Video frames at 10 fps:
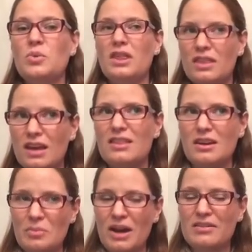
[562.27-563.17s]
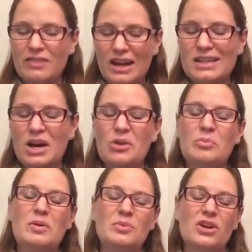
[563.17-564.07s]
we think that it might affect how other
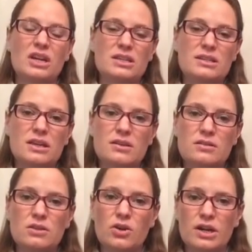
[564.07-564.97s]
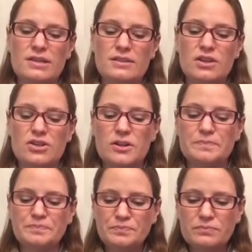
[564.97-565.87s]
people are going to see us in the organization.